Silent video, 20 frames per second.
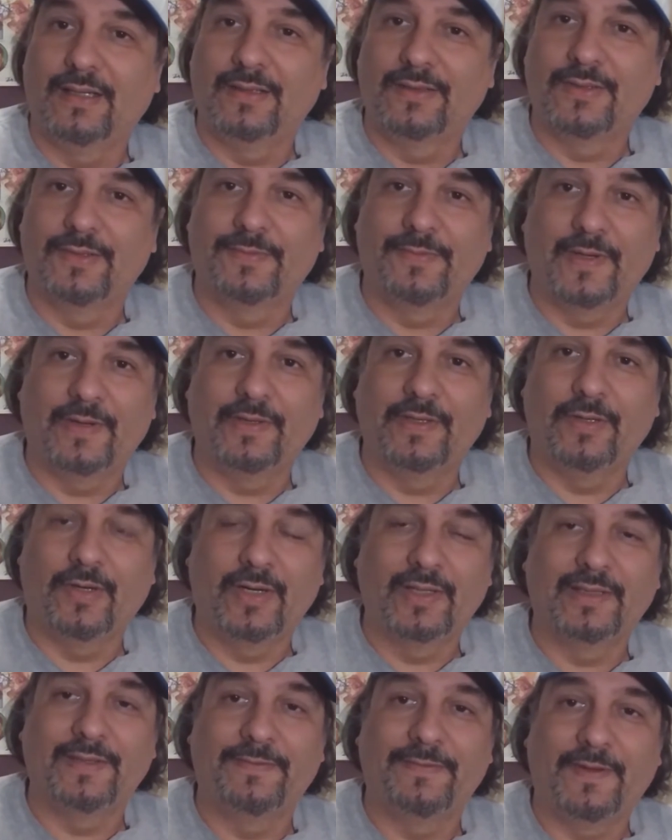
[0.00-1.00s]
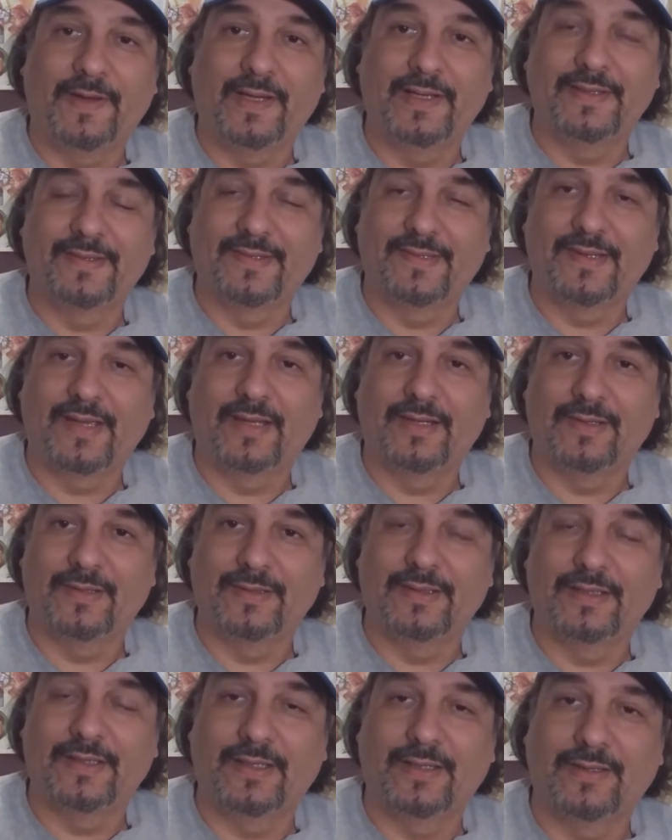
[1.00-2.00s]
Just very hard to find
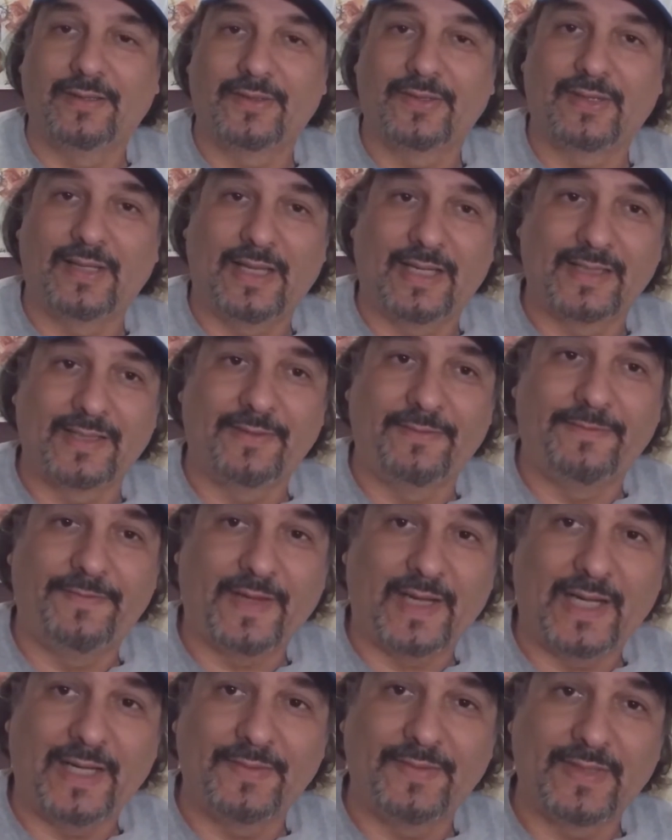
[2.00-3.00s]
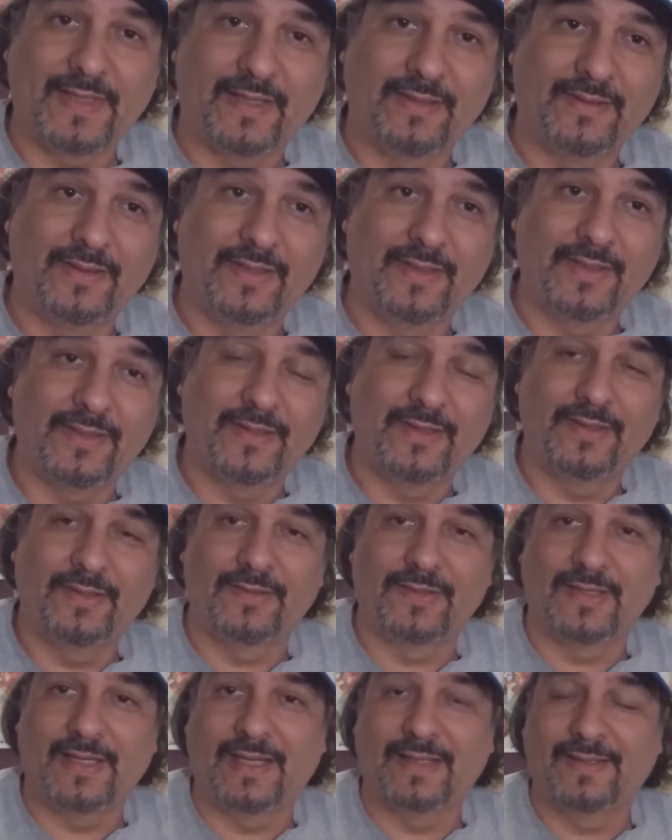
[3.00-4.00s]
centered. There's lots of 5s out there, and
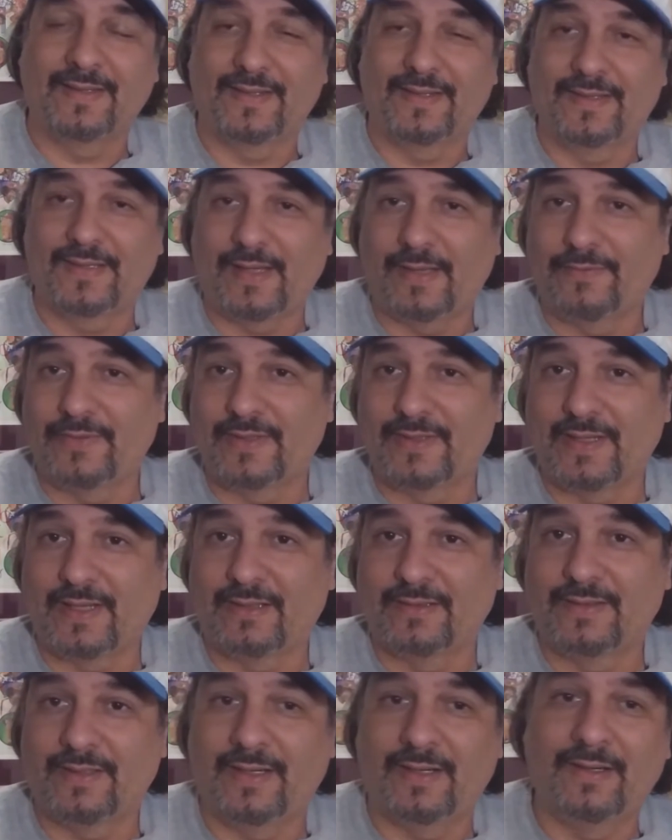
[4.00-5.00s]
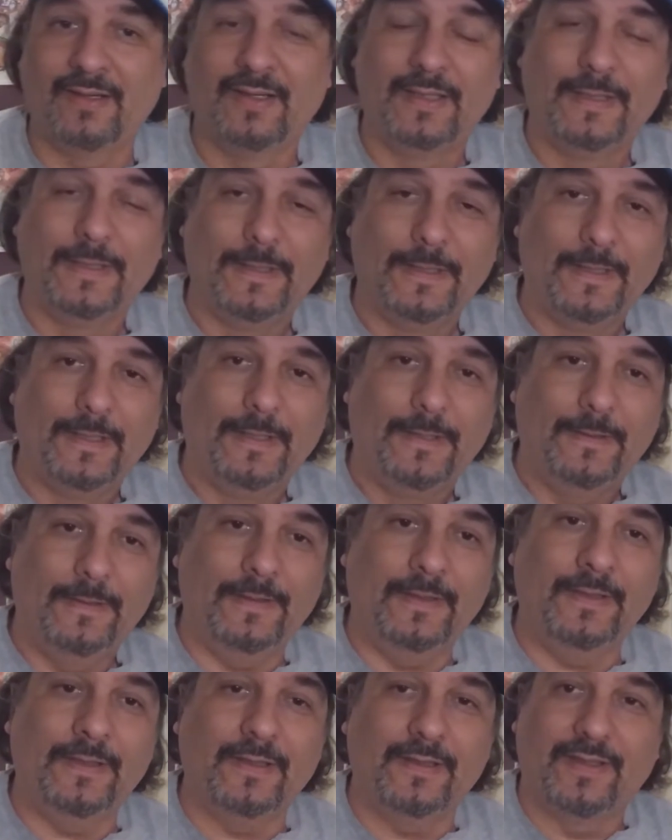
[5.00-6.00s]
there's lots of 7s out there.
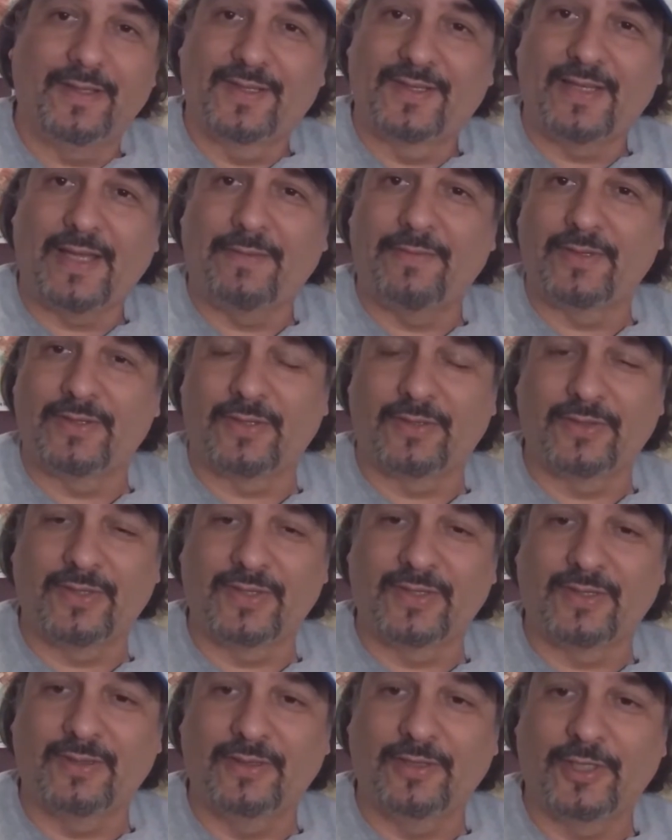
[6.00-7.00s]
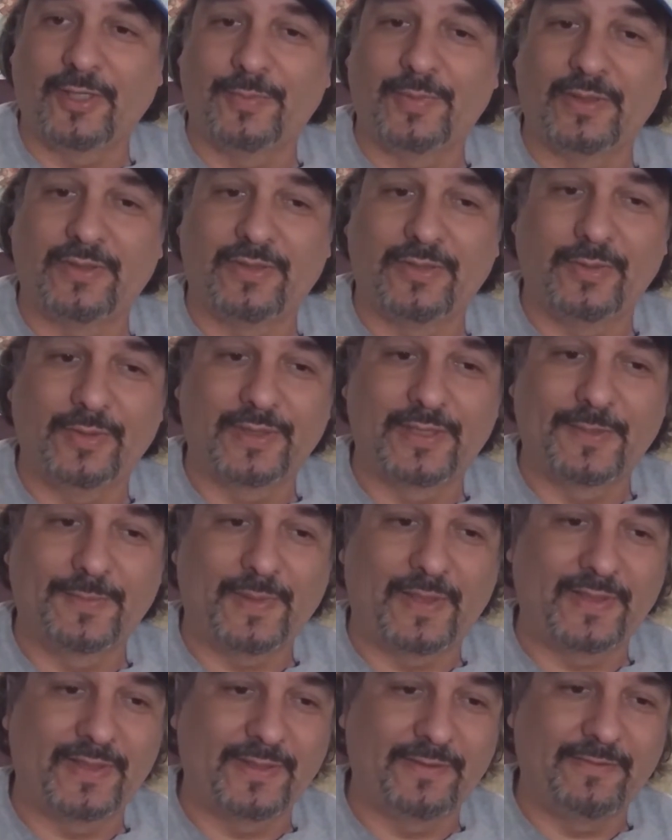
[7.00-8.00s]
The 7s are just a little bit too
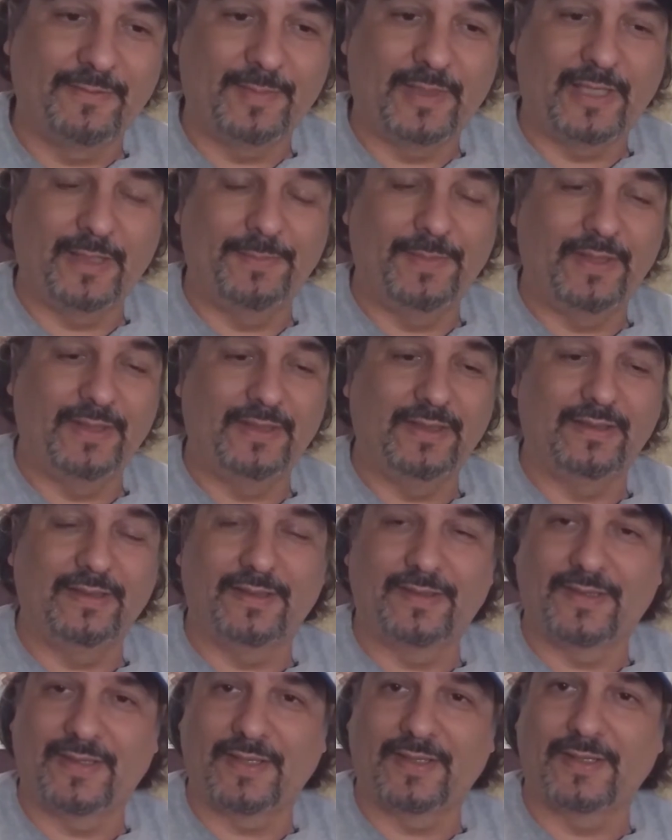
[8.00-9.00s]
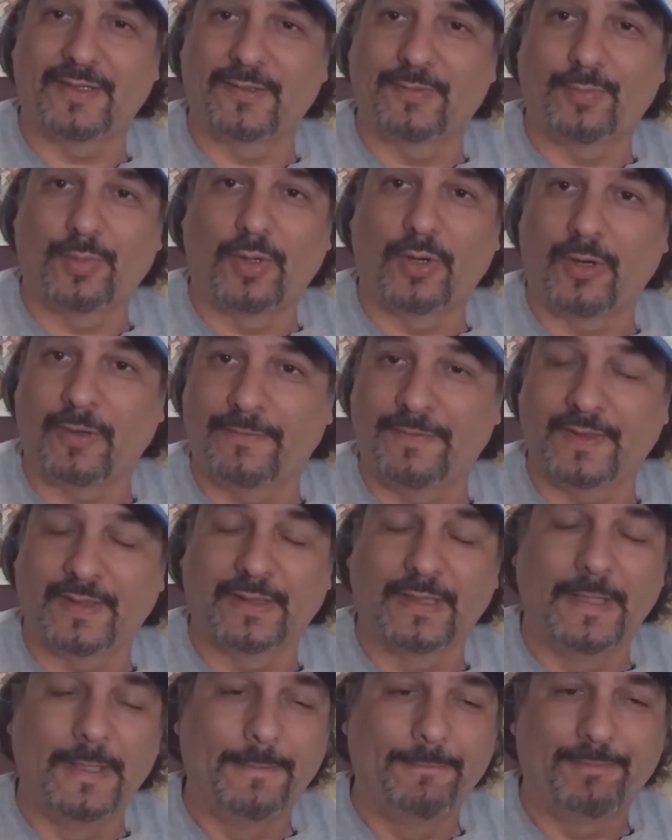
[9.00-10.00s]
expensive, in my opinion. The 6 is
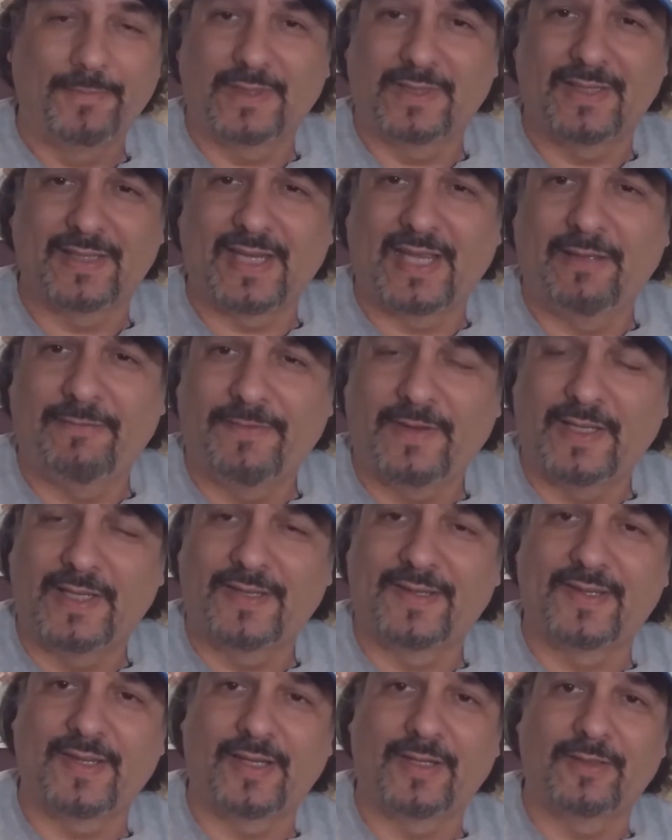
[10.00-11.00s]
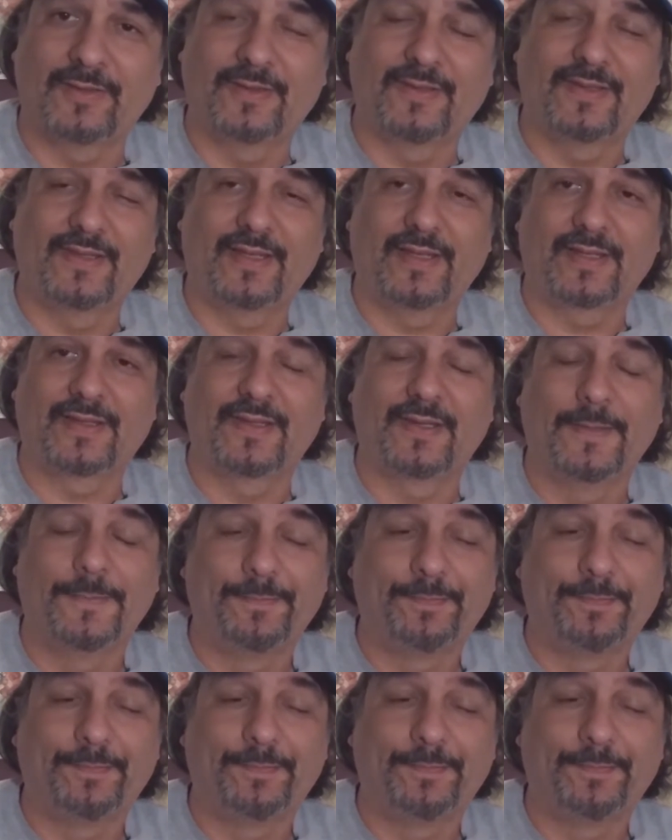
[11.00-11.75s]
perfect. I just can't find a centered 6.